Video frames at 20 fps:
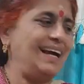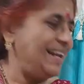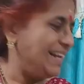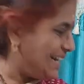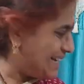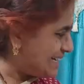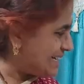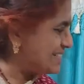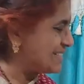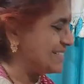
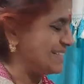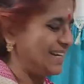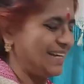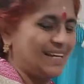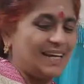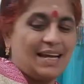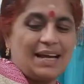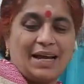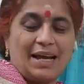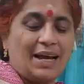Let us
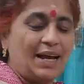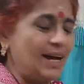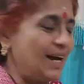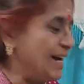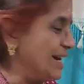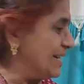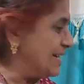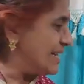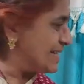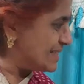see
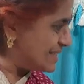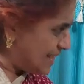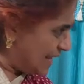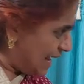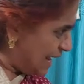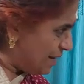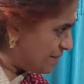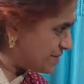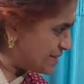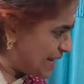the
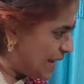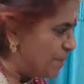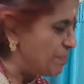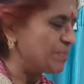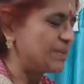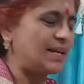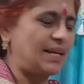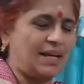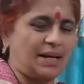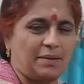same
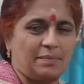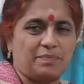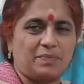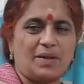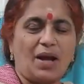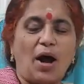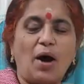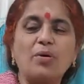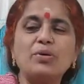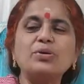theorem,
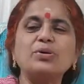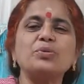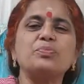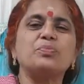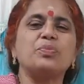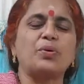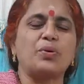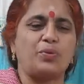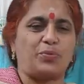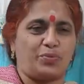how to
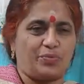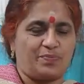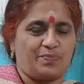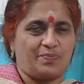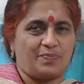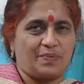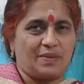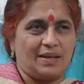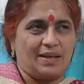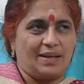prove
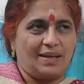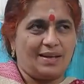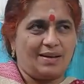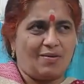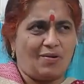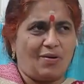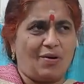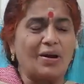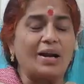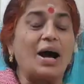
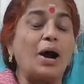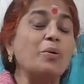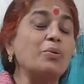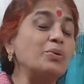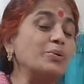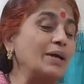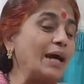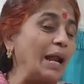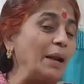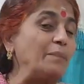or how
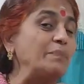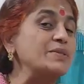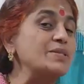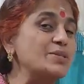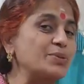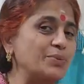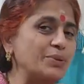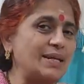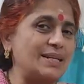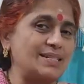to help
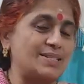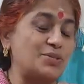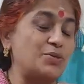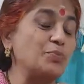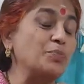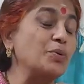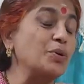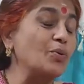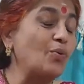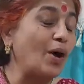students to
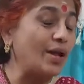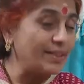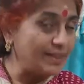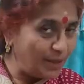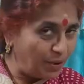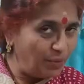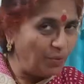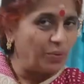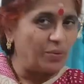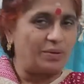prove on
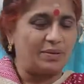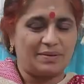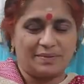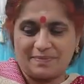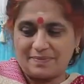their own.